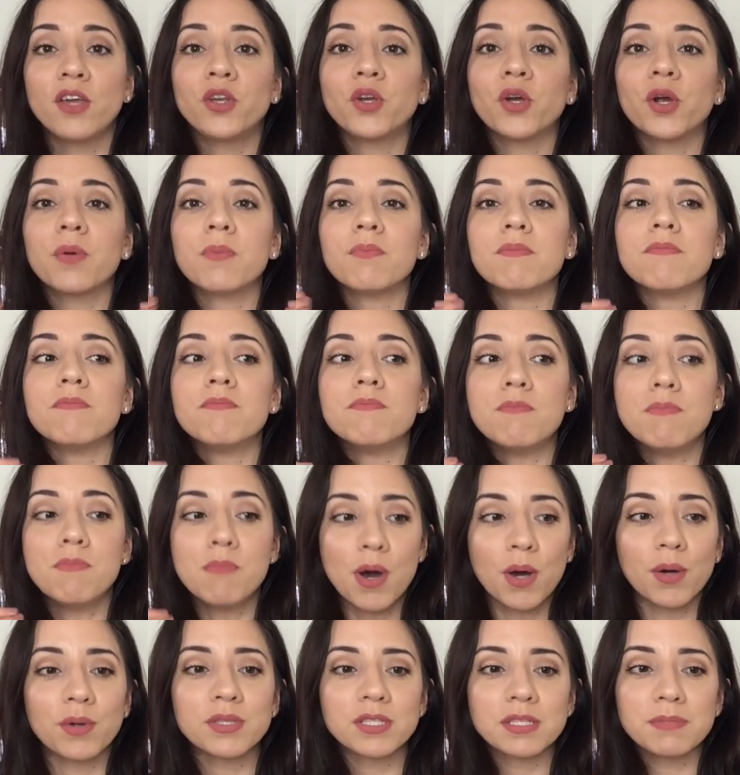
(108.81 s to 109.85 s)
your
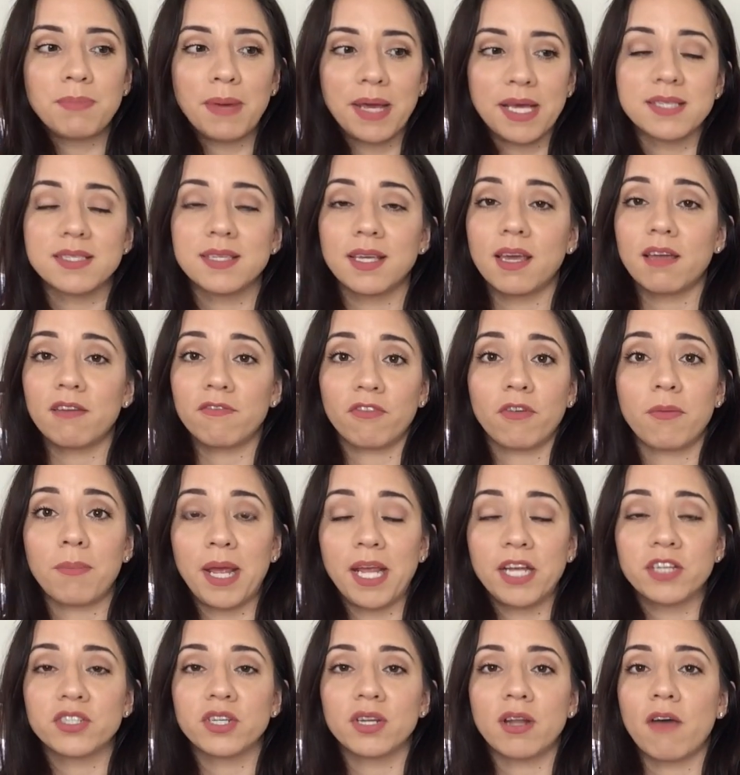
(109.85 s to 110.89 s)
most basic
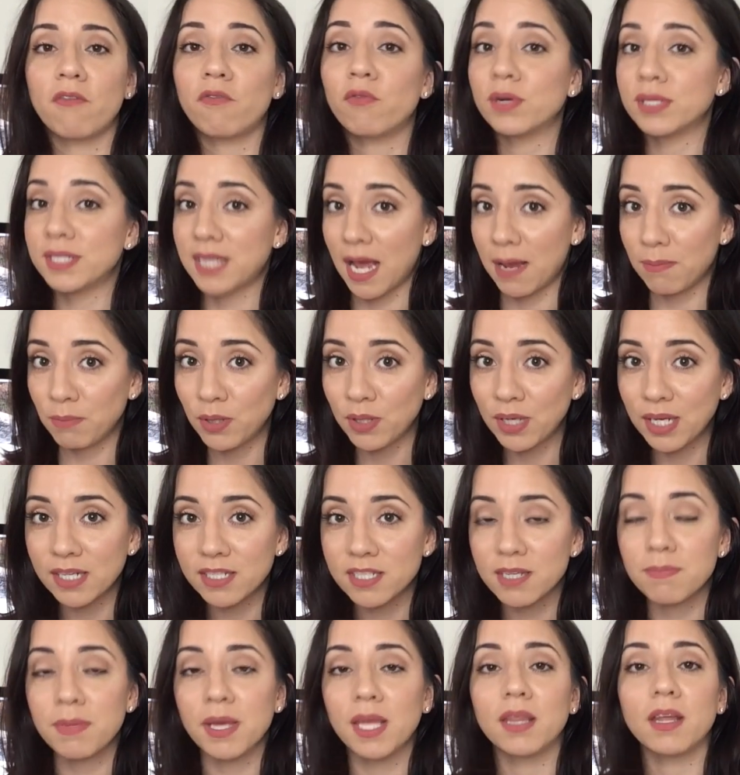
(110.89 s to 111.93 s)
information of what time you need
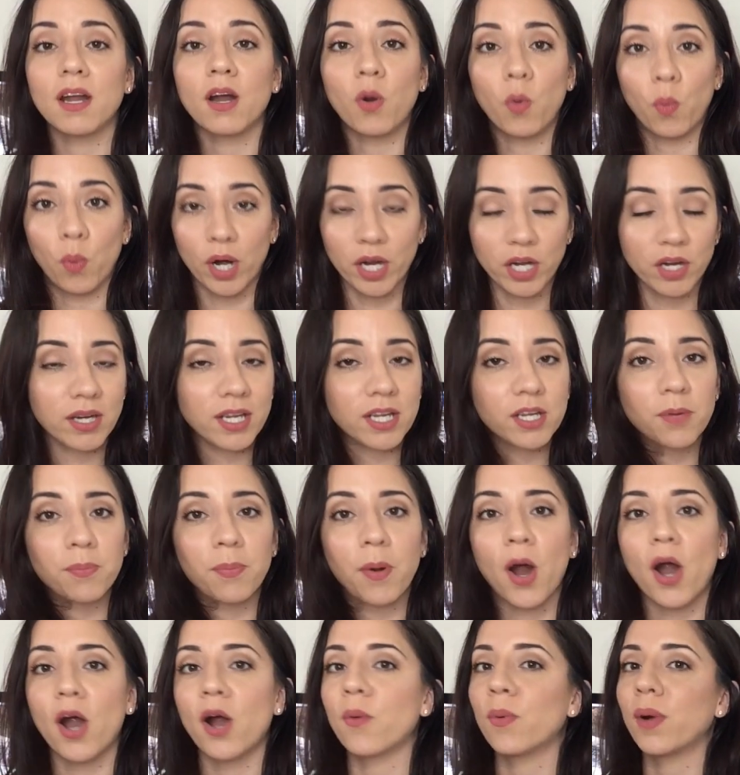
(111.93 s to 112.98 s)
to be there, where you need to
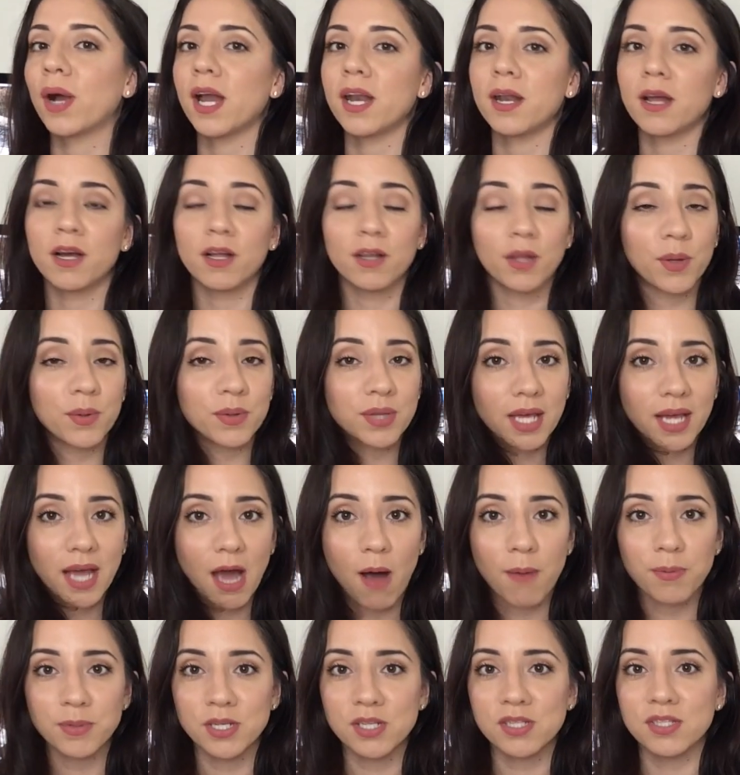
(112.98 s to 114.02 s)
park, what kind of clothing
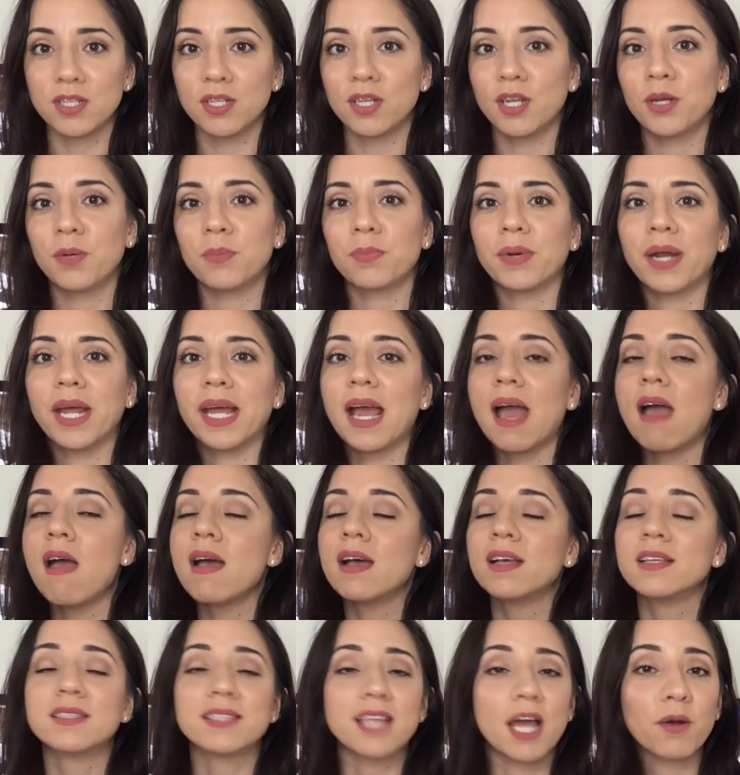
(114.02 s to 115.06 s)
options you need to bring,
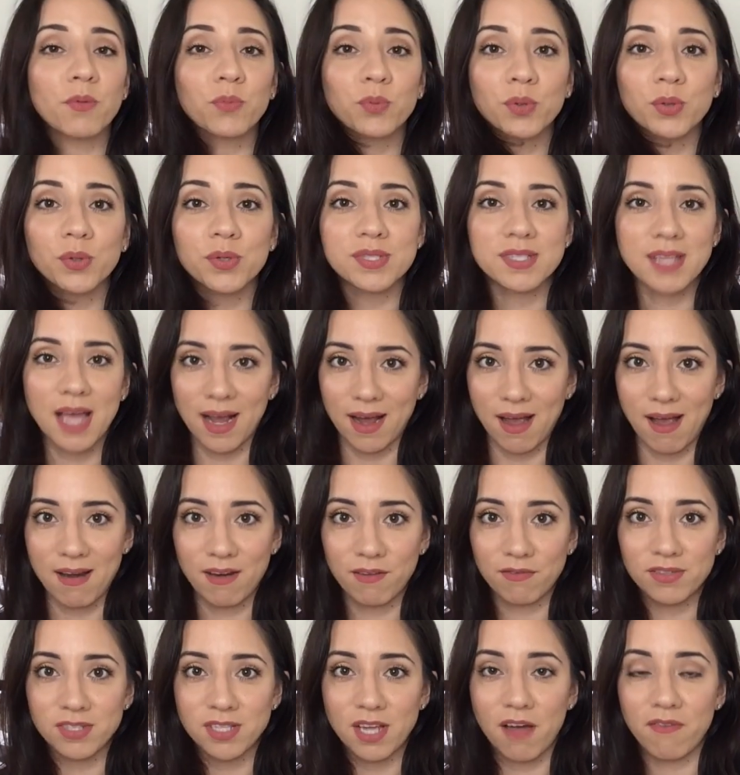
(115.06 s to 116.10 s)
set rules, that kind
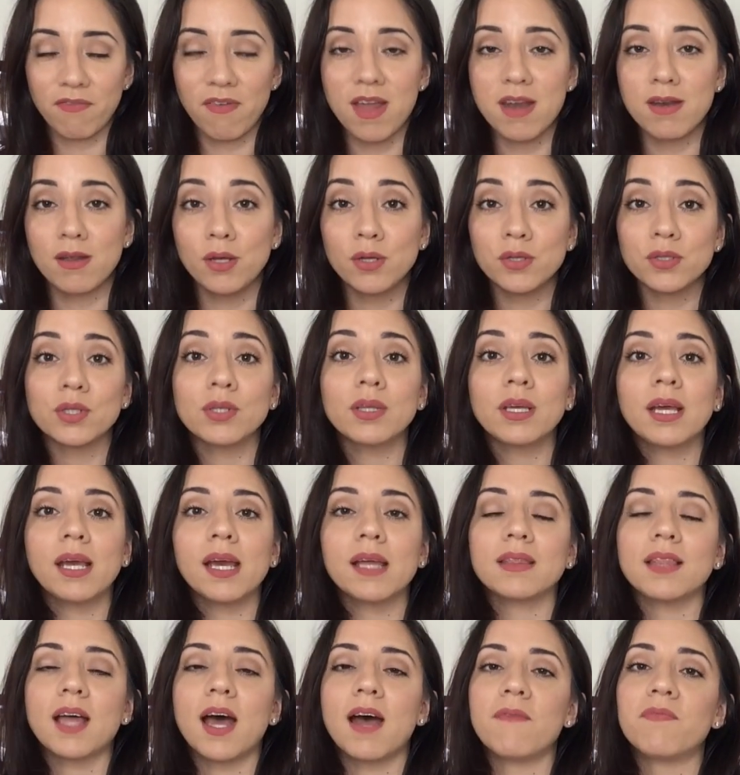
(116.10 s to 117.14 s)
of stuff. And usually you
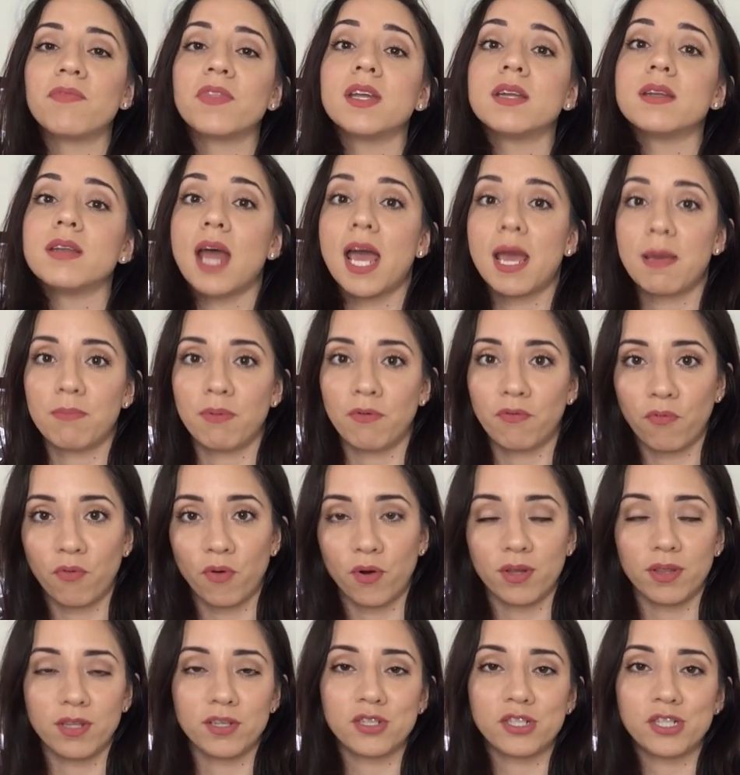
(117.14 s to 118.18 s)
get that the night
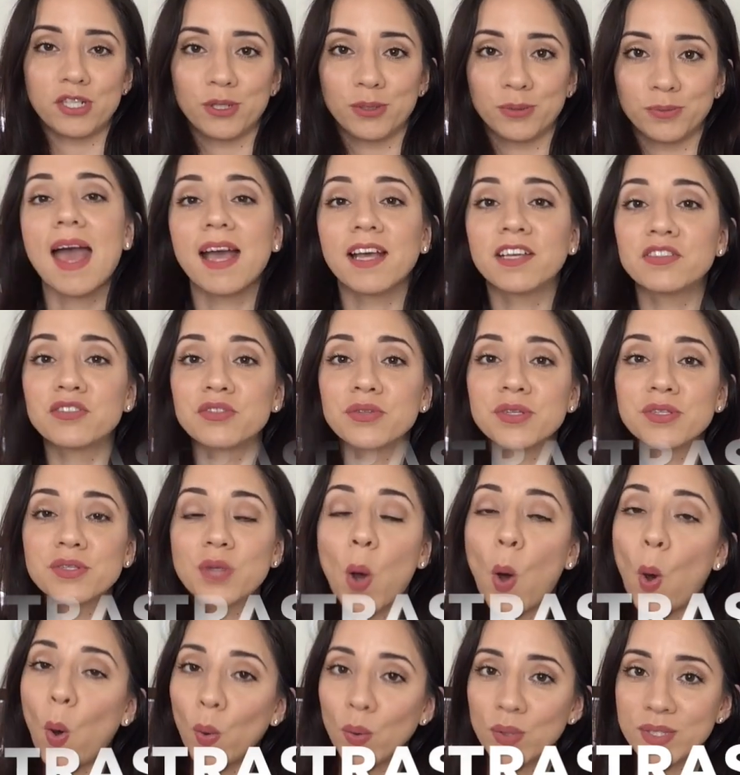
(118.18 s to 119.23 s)
before the shoot. Extras
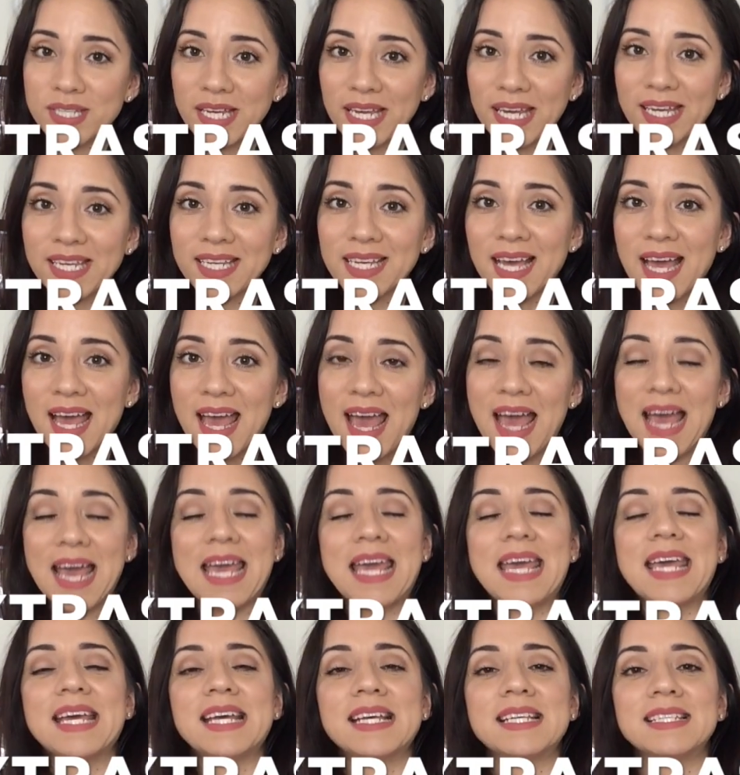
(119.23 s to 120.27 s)
holding
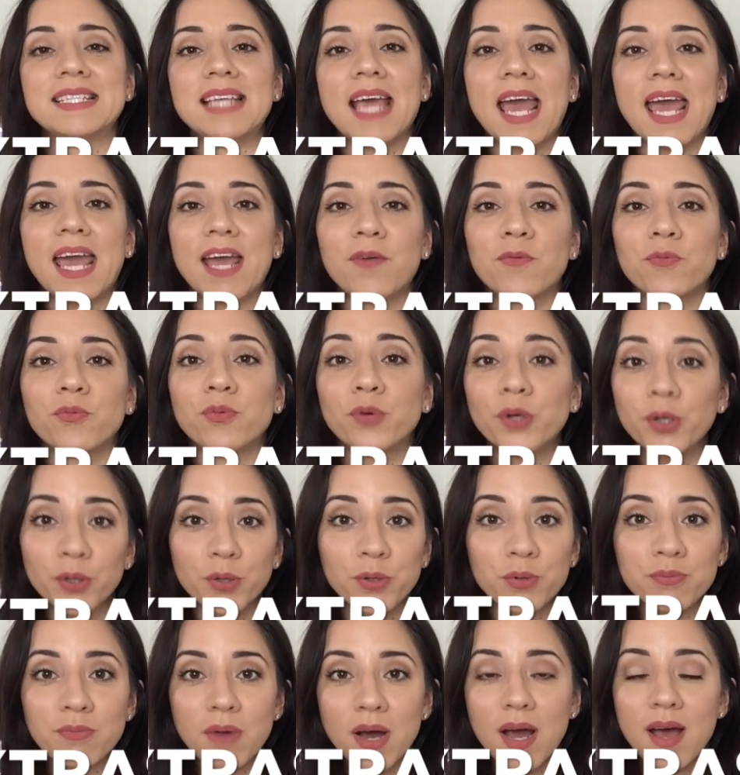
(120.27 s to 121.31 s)
is a
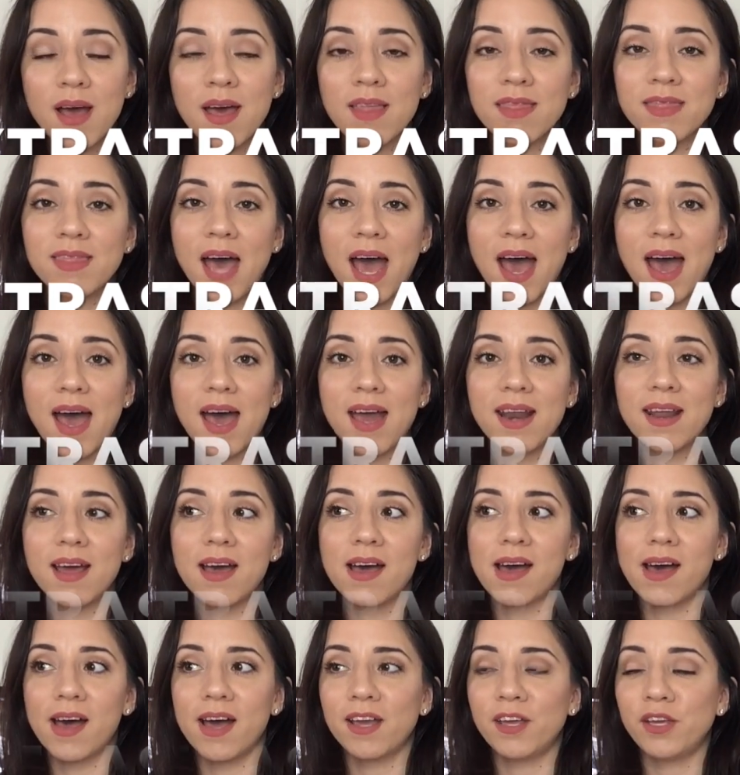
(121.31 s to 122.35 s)
room that
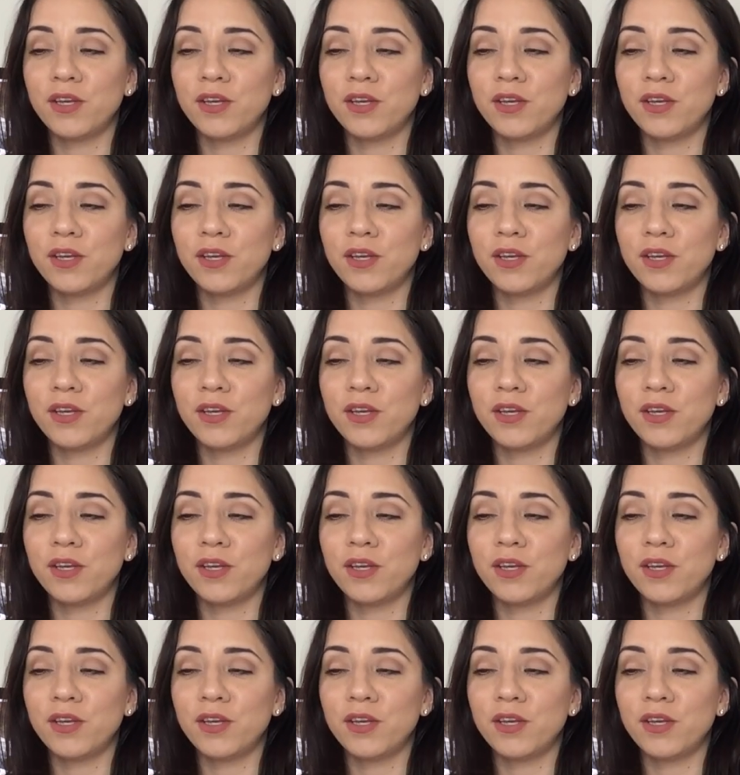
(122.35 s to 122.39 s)
uh,